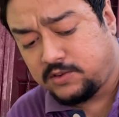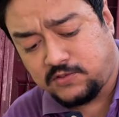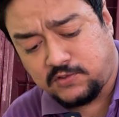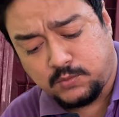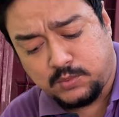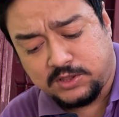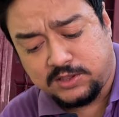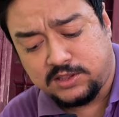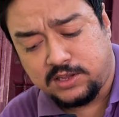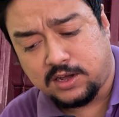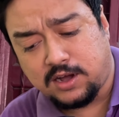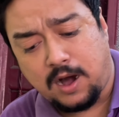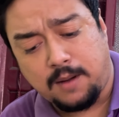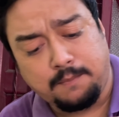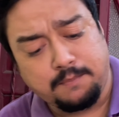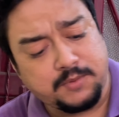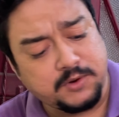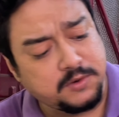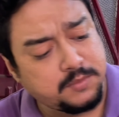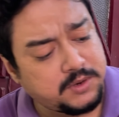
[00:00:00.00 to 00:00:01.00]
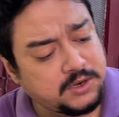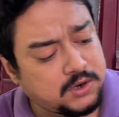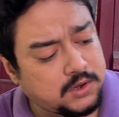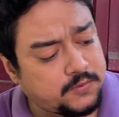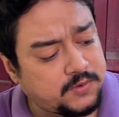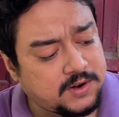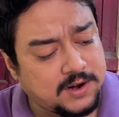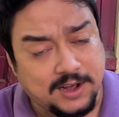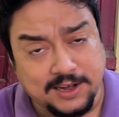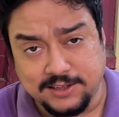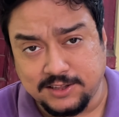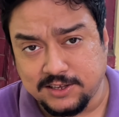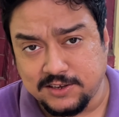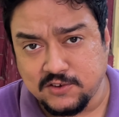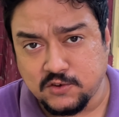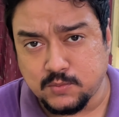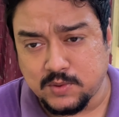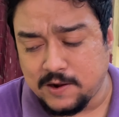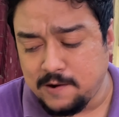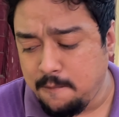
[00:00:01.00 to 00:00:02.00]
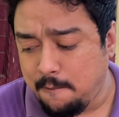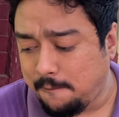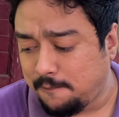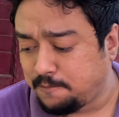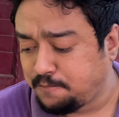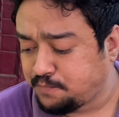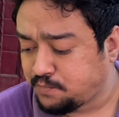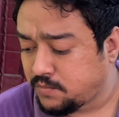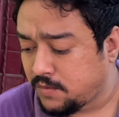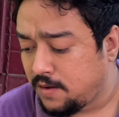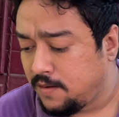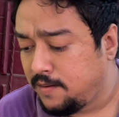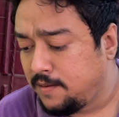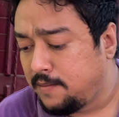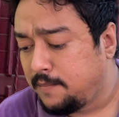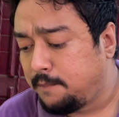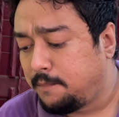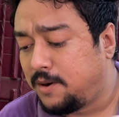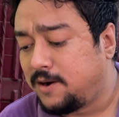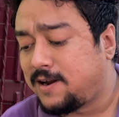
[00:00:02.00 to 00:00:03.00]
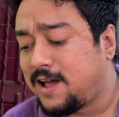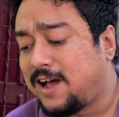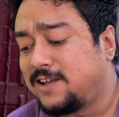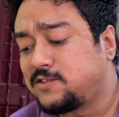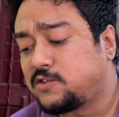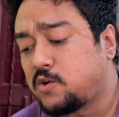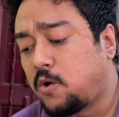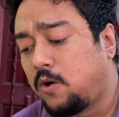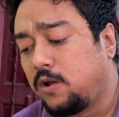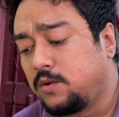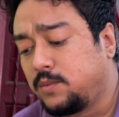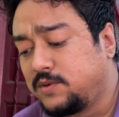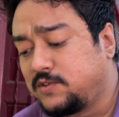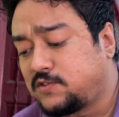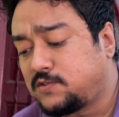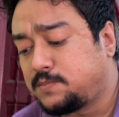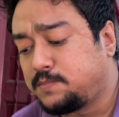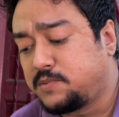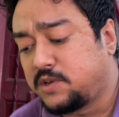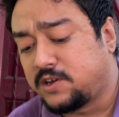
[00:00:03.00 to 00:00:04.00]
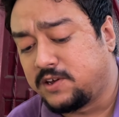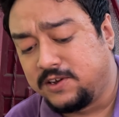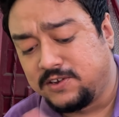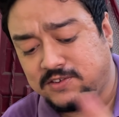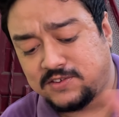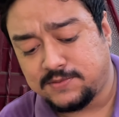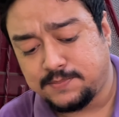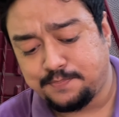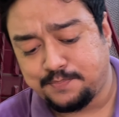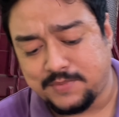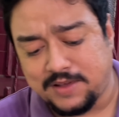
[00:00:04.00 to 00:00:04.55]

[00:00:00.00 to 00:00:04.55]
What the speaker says: with an accompaniment of a raita as well. But as always the case, I